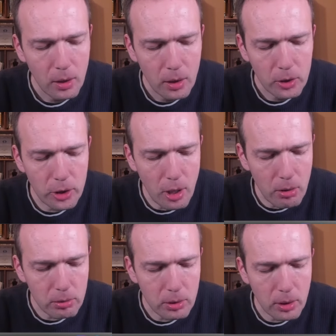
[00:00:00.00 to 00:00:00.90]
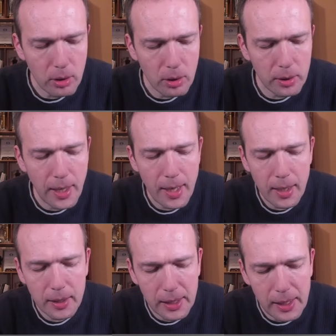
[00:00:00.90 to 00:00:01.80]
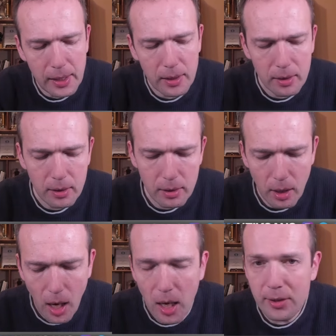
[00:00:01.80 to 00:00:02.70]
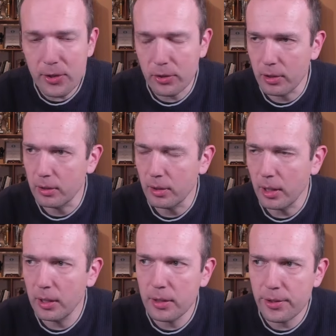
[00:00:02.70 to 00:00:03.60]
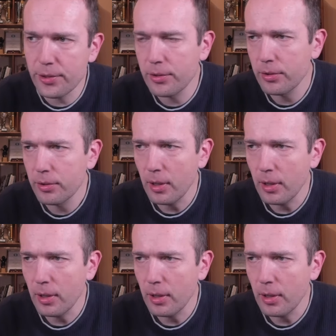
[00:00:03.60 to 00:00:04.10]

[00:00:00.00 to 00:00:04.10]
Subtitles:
You know, the key answer is,